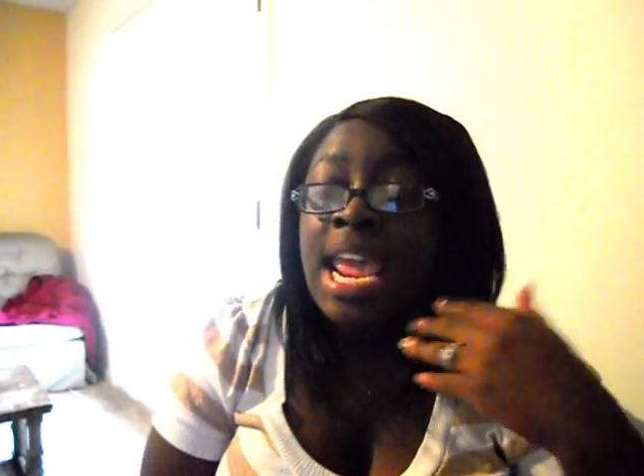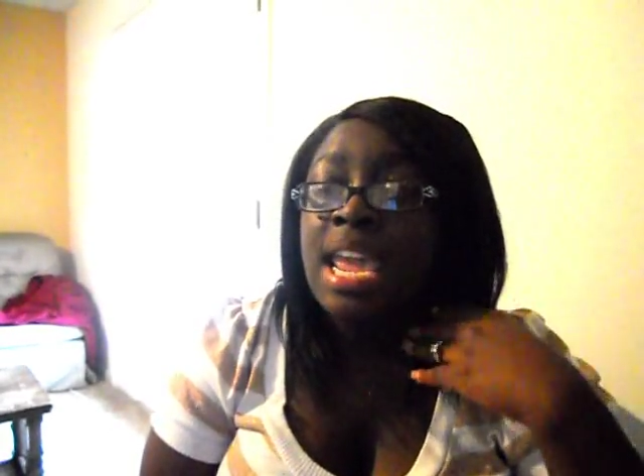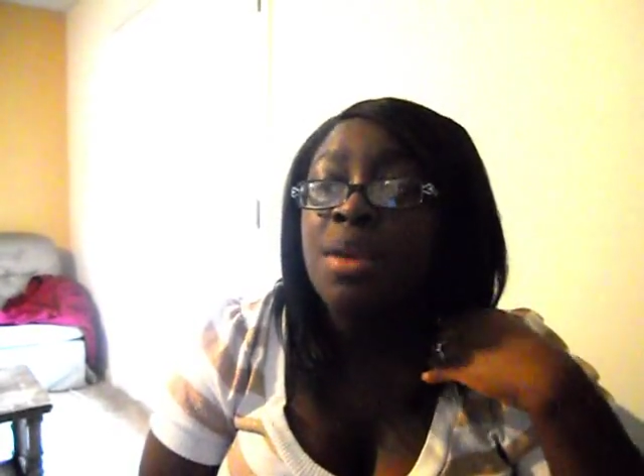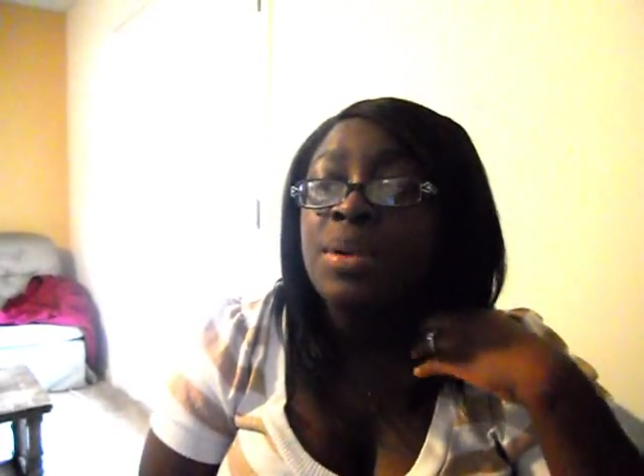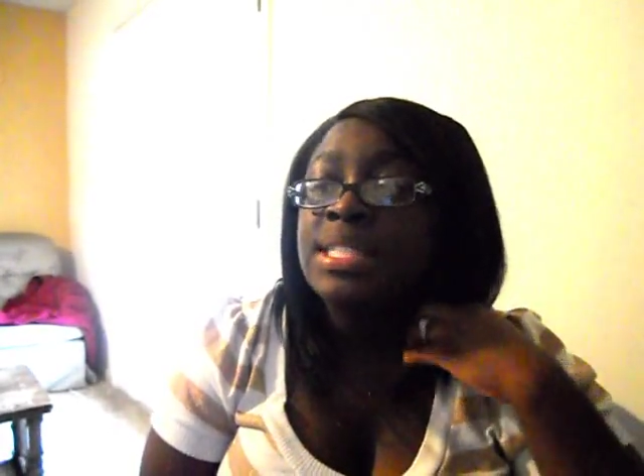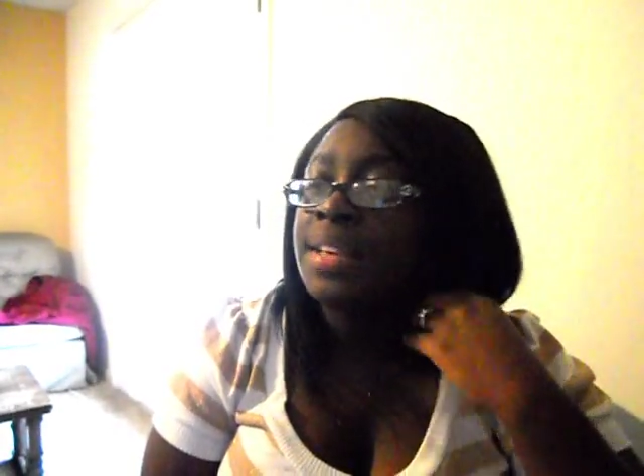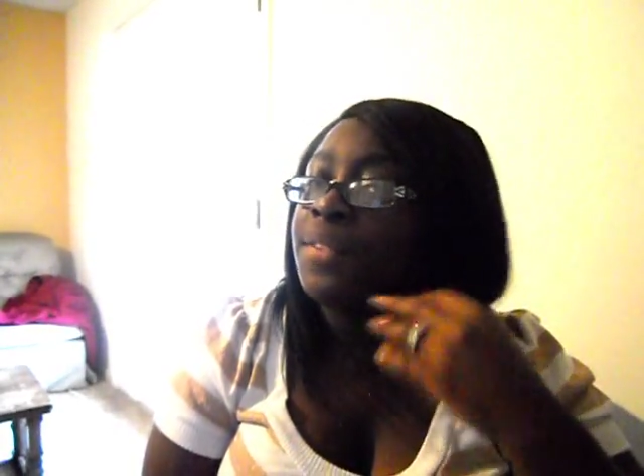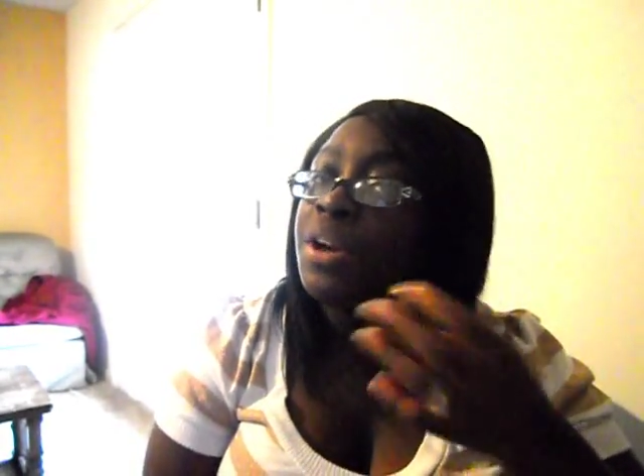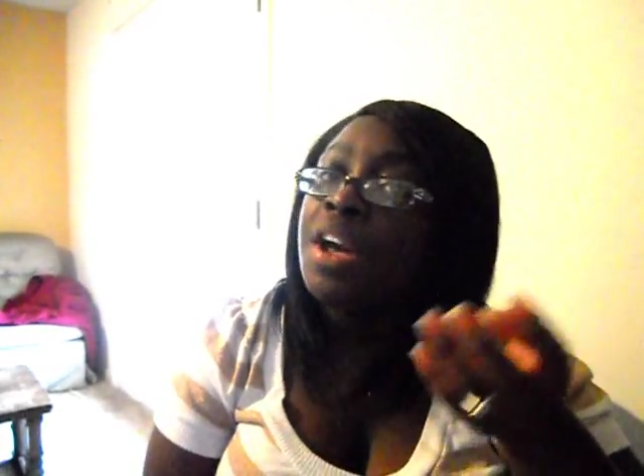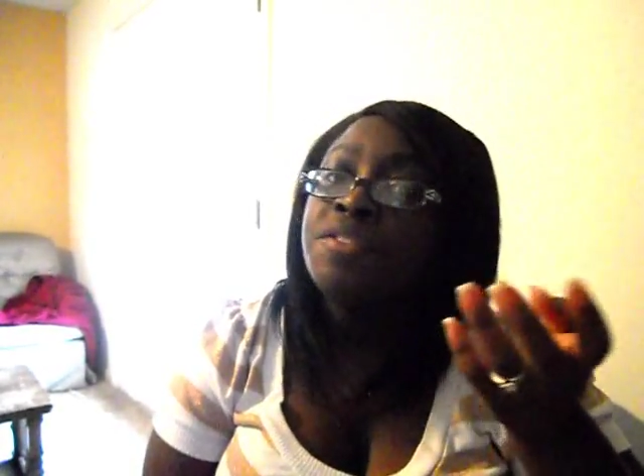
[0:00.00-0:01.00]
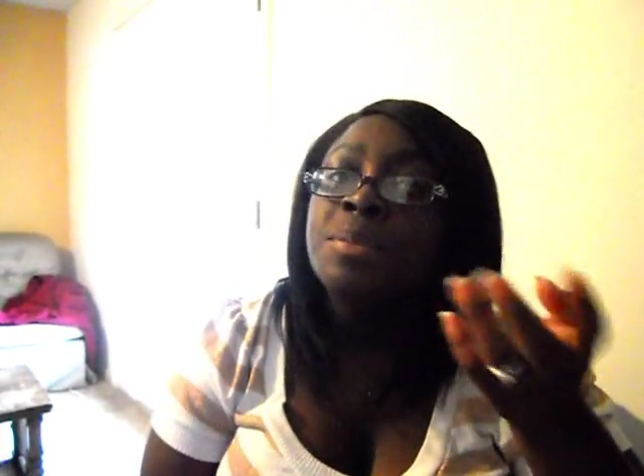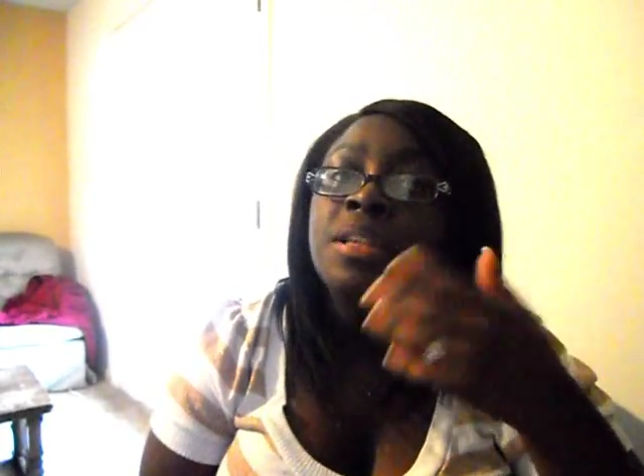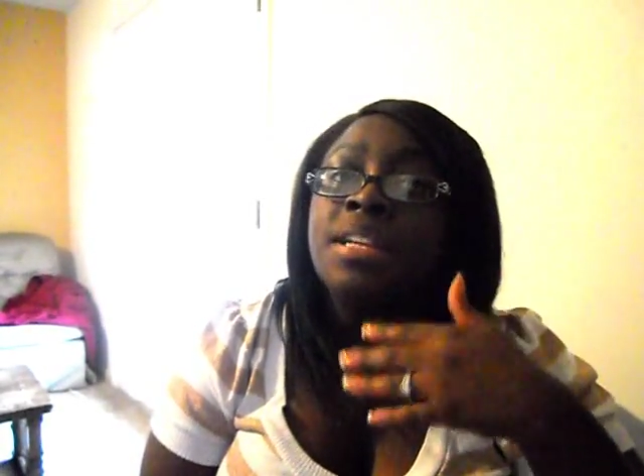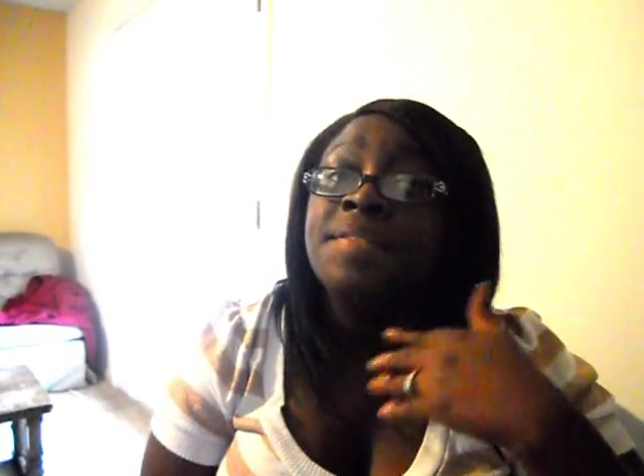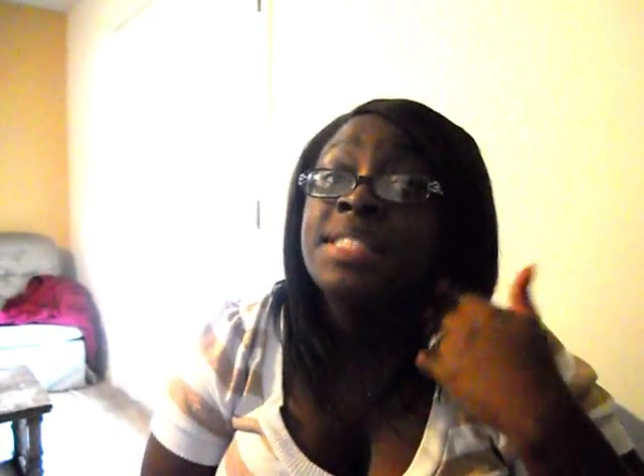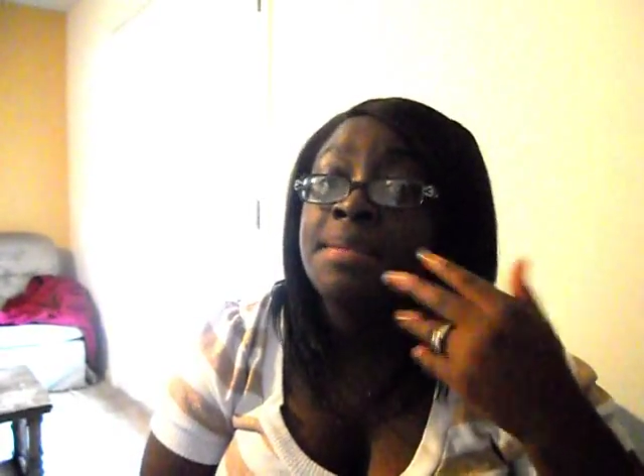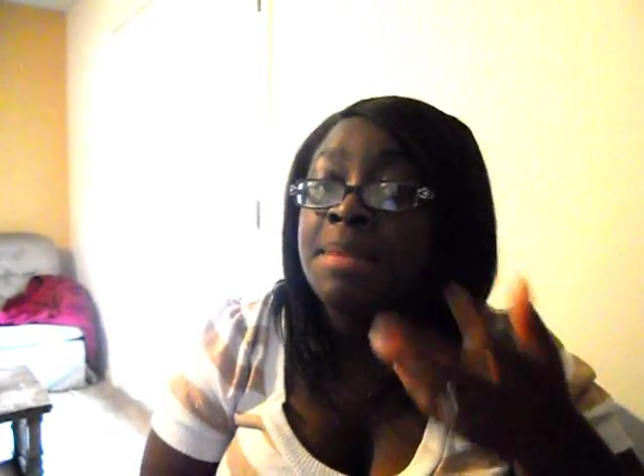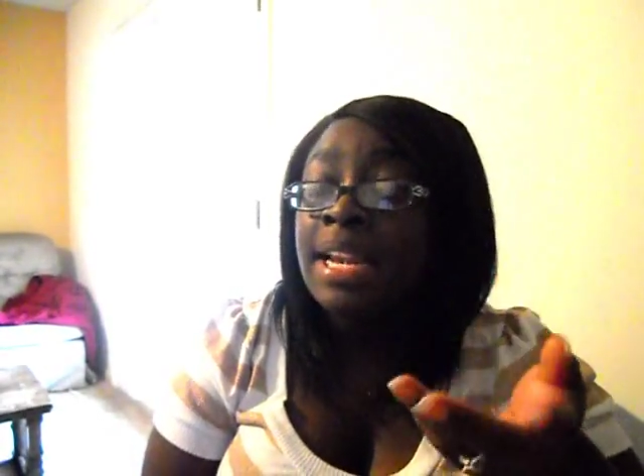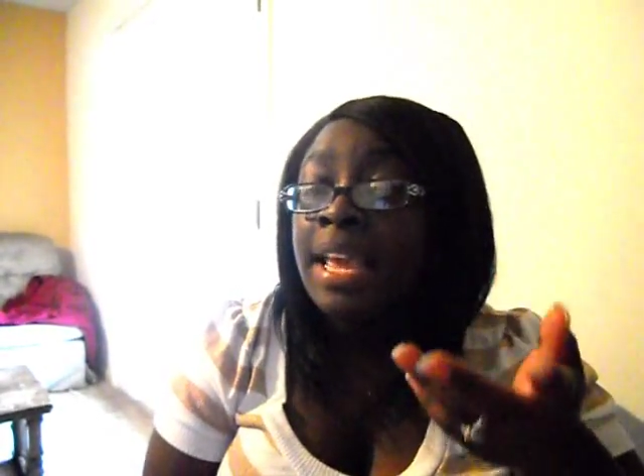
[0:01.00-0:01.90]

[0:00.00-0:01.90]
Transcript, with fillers: and once I felt comfortable enough to meet